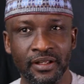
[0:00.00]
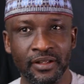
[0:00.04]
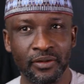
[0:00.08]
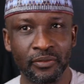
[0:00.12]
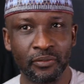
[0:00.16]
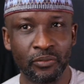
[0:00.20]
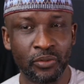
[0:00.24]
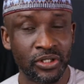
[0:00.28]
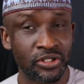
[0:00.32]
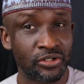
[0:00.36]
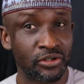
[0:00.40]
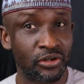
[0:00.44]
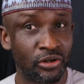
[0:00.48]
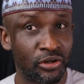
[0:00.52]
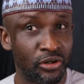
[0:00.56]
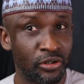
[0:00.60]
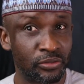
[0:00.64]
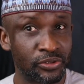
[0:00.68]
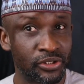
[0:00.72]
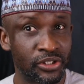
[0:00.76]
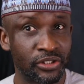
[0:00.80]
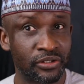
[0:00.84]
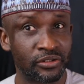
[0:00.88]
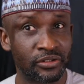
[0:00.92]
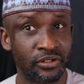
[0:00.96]
what
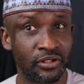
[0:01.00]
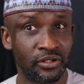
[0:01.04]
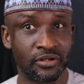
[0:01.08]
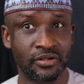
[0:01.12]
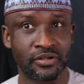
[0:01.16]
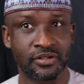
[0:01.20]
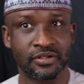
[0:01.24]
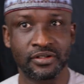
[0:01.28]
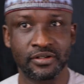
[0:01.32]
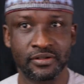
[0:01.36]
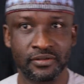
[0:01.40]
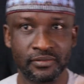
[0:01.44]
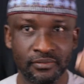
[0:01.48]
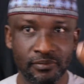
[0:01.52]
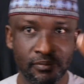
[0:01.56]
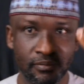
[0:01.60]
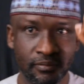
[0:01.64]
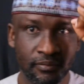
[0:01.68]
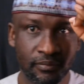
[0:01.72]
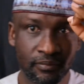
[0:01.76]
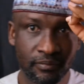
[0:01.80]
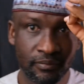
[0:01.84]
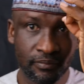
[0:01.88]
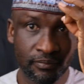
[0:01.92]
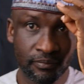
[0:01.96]
corruption does.
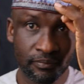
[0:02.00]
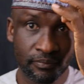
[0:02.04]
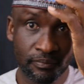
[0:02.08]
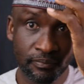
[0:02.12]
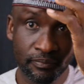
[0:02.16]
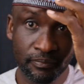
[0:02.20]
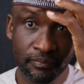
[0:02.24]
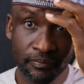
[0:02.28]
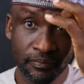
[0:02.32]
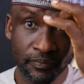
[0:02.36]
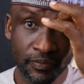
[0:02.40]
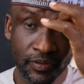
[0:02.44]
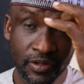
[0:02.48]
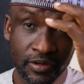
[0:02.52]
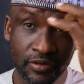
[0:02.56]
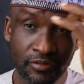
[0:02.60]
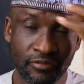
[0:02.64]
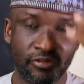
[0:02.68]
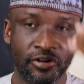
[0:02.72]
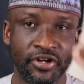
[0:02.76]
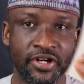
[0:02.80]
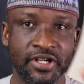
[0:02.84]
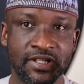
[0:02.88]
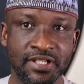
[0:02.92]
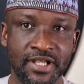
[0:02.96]

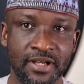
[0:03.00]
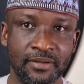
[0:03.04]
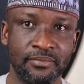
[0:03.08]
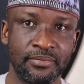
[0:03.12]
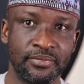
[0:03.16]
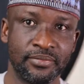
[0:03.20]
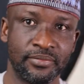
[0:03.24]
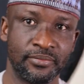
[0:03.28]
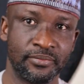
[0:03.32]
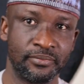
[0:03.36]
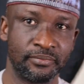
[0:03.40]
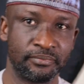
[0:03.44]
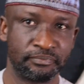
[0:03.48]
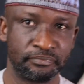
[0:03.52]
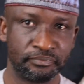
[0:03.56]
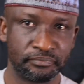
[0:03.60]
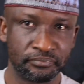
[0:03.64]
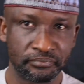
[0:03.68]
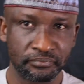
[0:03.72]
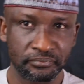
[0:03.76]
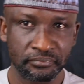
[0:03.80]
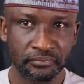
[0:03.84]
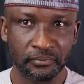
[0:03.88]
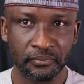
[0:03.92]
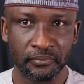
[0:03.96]
For example,
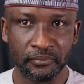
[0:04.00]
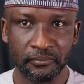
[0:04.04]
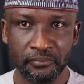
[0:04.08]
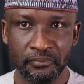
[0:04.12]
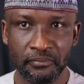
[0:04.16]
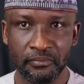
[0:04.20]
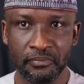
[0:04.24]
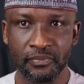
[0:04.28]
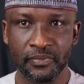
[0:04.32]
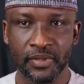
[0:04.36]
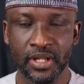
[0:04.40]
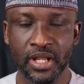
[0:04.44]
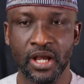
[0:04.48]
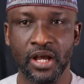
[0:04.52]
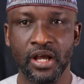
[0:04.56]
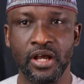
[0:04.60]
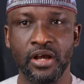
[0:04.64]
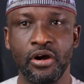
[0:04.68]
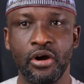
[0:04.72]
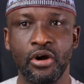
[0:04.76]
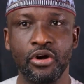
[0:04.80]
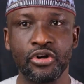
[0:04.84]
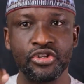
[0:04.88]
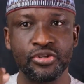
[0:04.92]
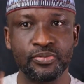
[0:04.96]
a
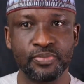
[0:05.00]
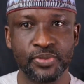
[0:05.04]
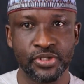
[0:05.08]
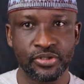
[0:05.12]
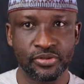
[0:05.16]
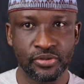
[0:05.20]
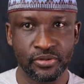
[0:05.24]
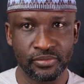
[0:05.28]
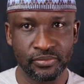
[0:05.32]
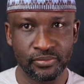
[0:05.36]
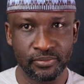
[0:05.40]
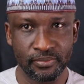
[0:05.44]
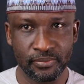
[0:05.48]
hospital